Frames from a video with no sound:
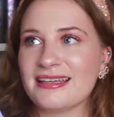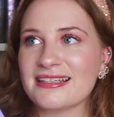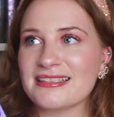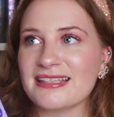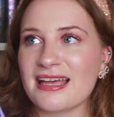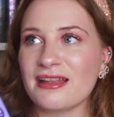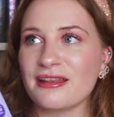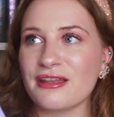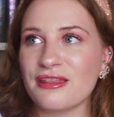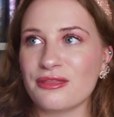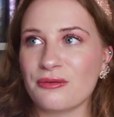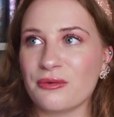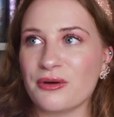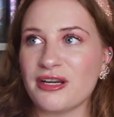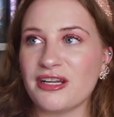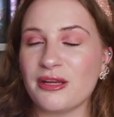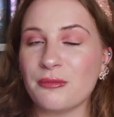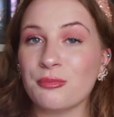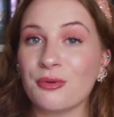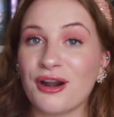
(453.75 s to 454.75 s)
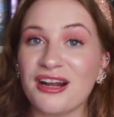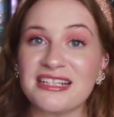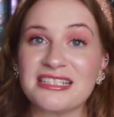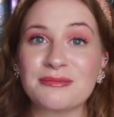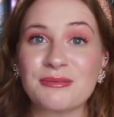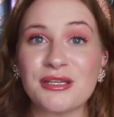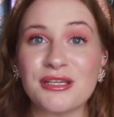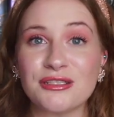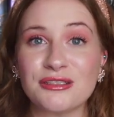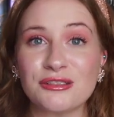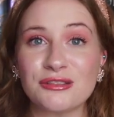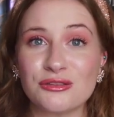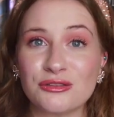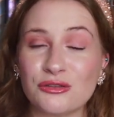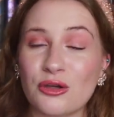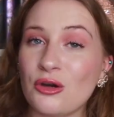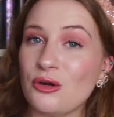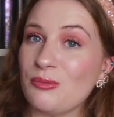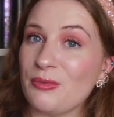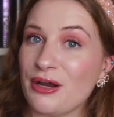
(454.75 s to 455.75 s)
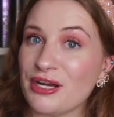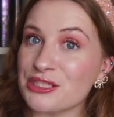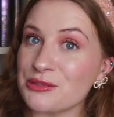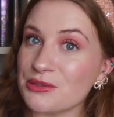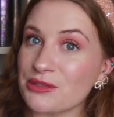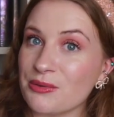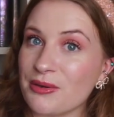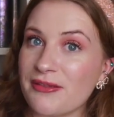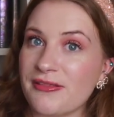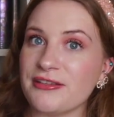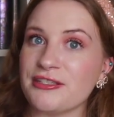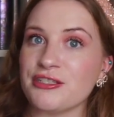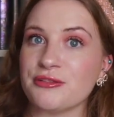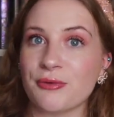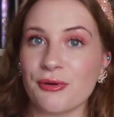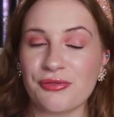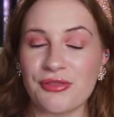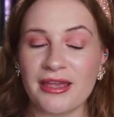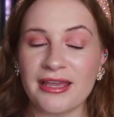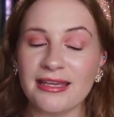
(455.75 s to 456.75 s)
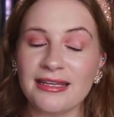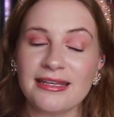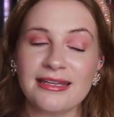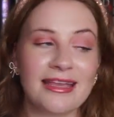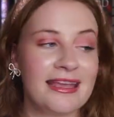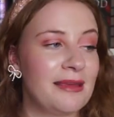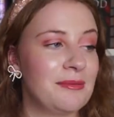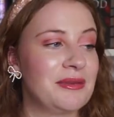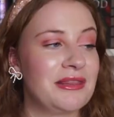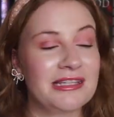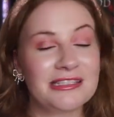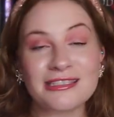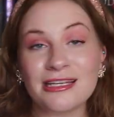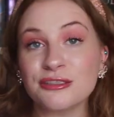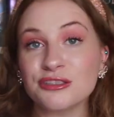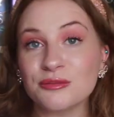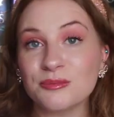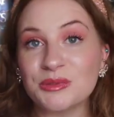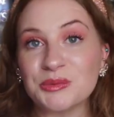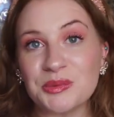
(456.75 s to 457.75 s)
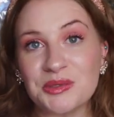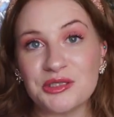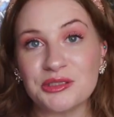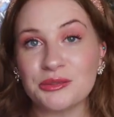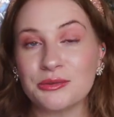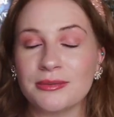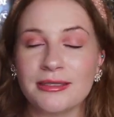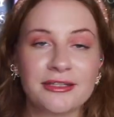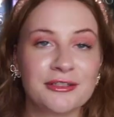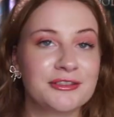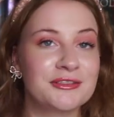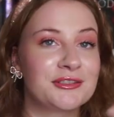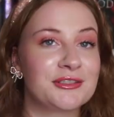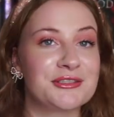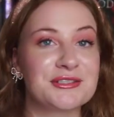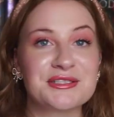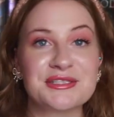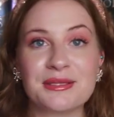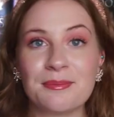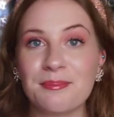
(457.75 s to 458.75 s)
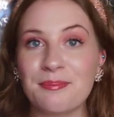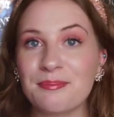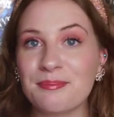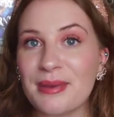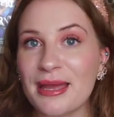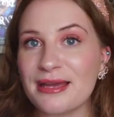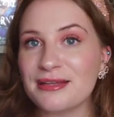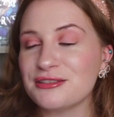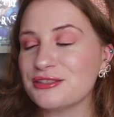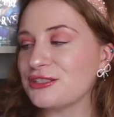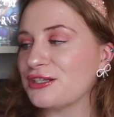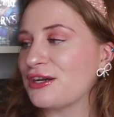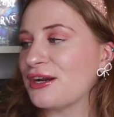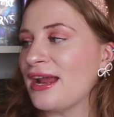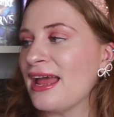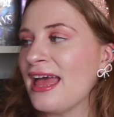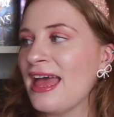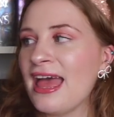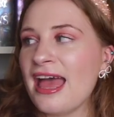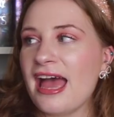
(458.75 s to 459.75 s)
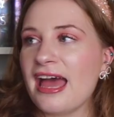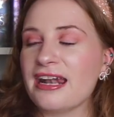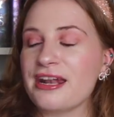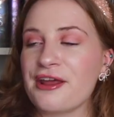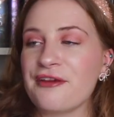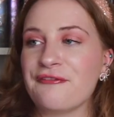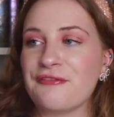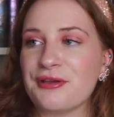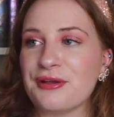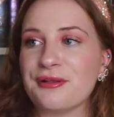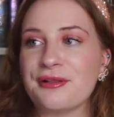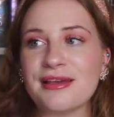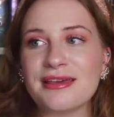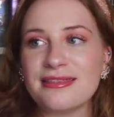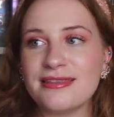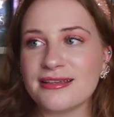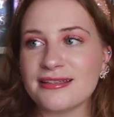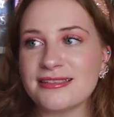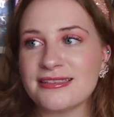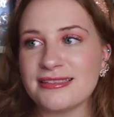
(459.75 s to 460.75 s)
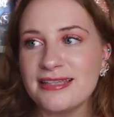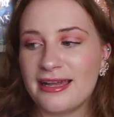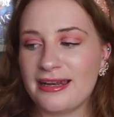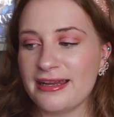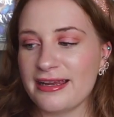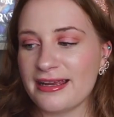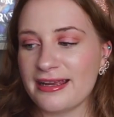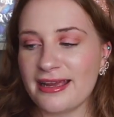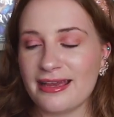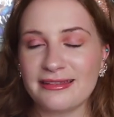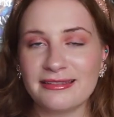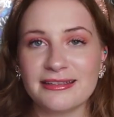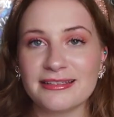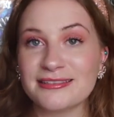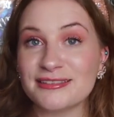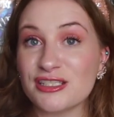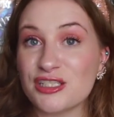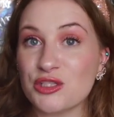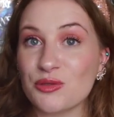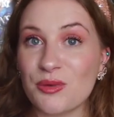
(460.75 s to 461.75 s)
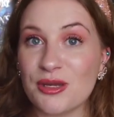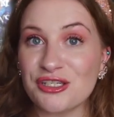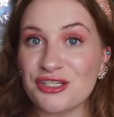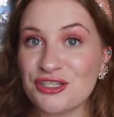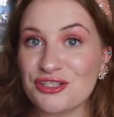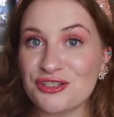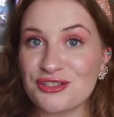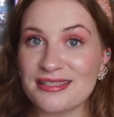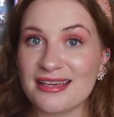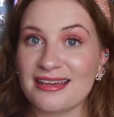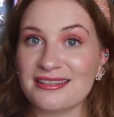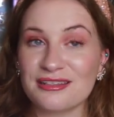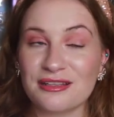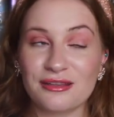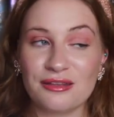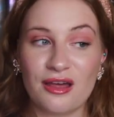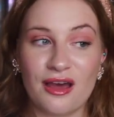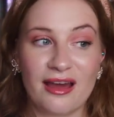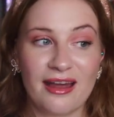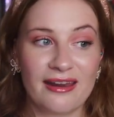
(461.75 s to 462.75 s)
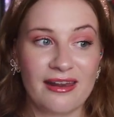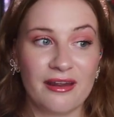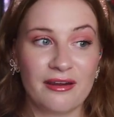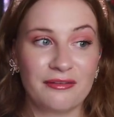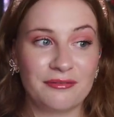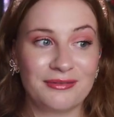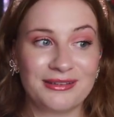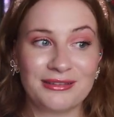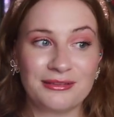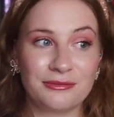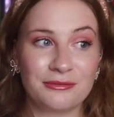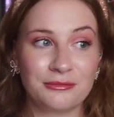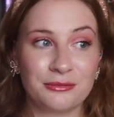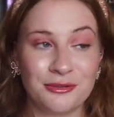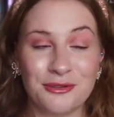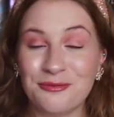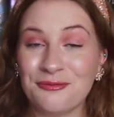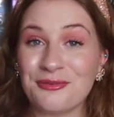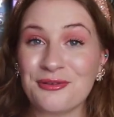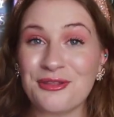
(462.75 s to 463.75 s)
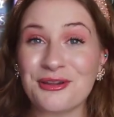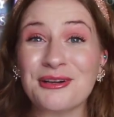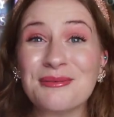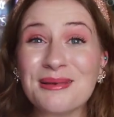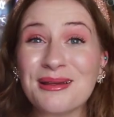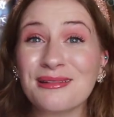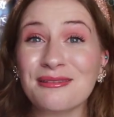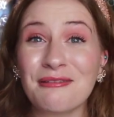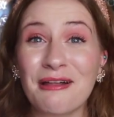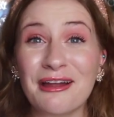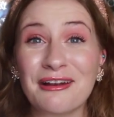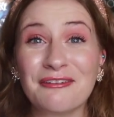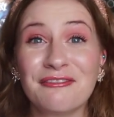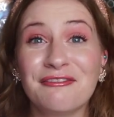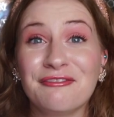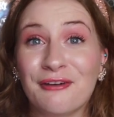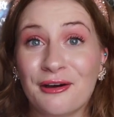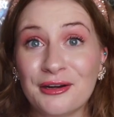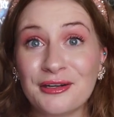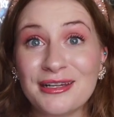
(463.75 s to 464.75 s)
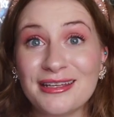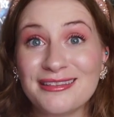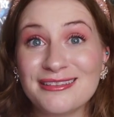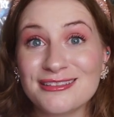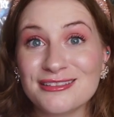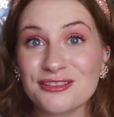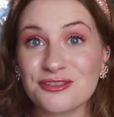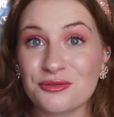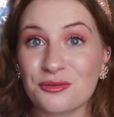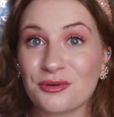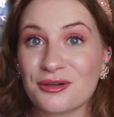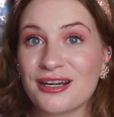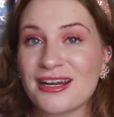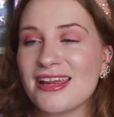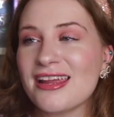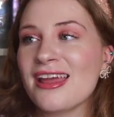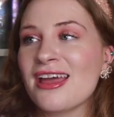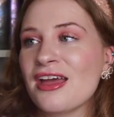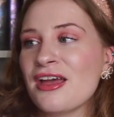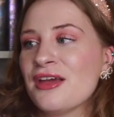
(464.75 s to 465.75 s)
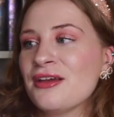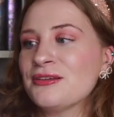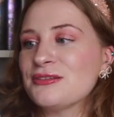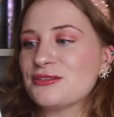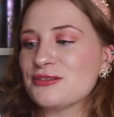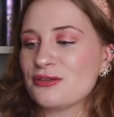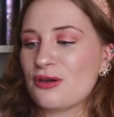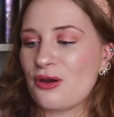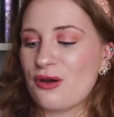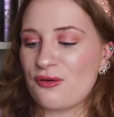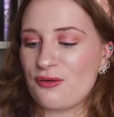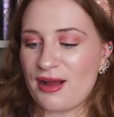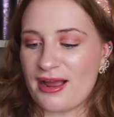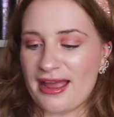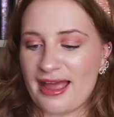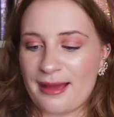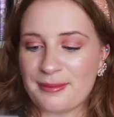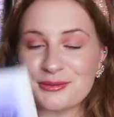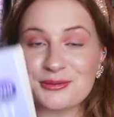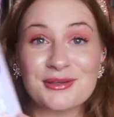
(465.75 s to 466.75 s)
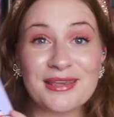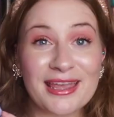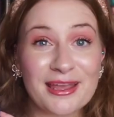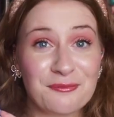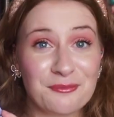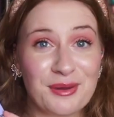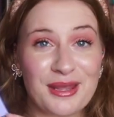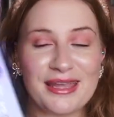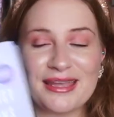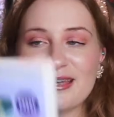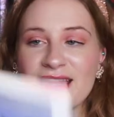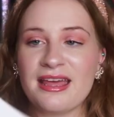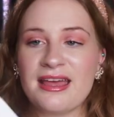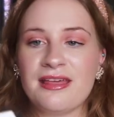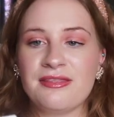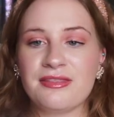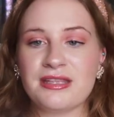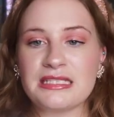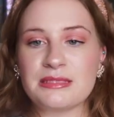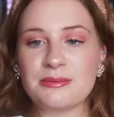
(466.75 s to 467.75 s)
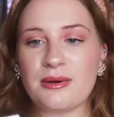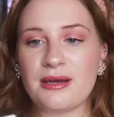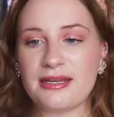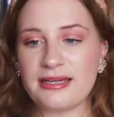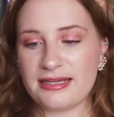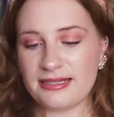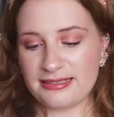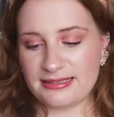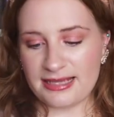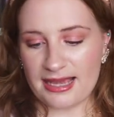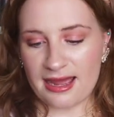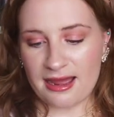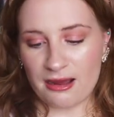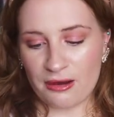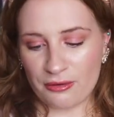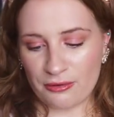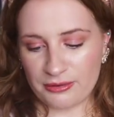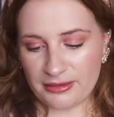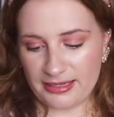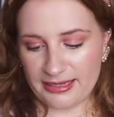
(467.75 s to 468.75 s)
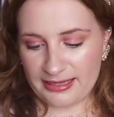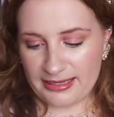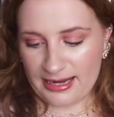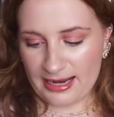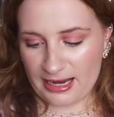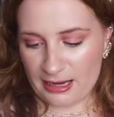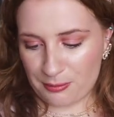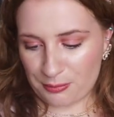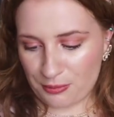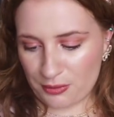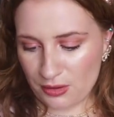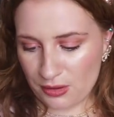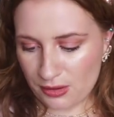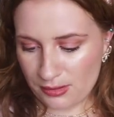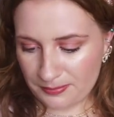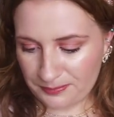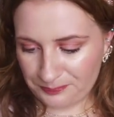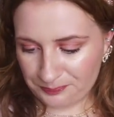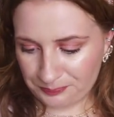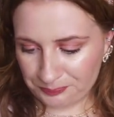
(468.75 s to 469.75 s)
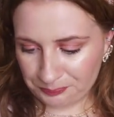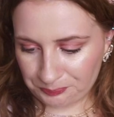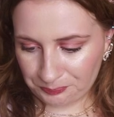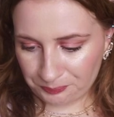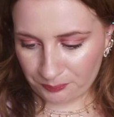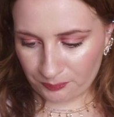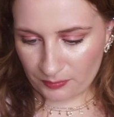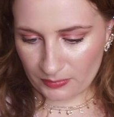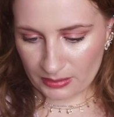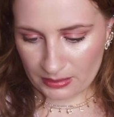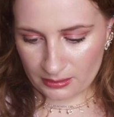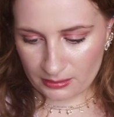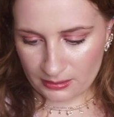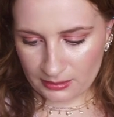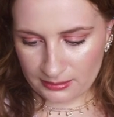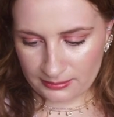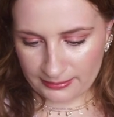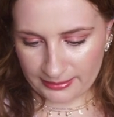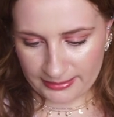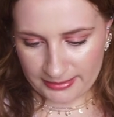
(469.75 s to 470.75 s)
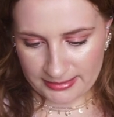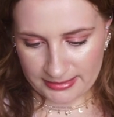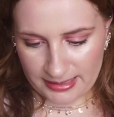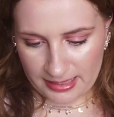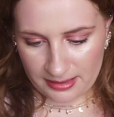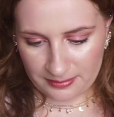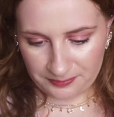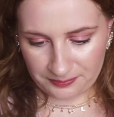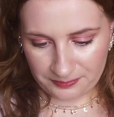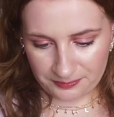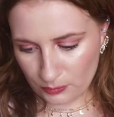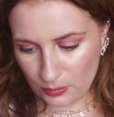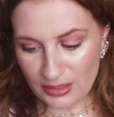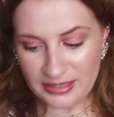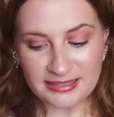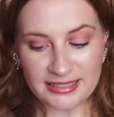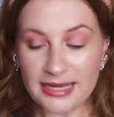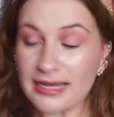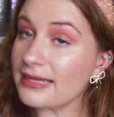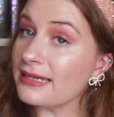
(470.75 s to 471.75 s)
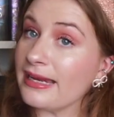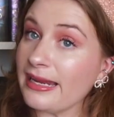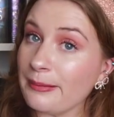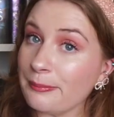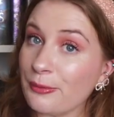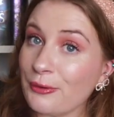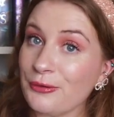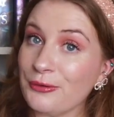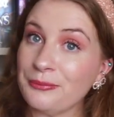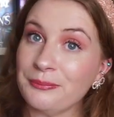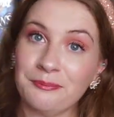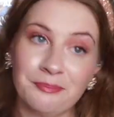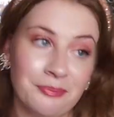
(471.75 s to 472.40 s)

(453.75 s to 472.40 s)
Like Sally Thorne impressed me so much with the way that she wrote the hating game and the tension between the two characters, the banter, and I feel like this setting and this situation just has a lot of room for there to be a lot of fun in the story. So I absolutely can't wait. This one is out in April. Let's see, what day in April?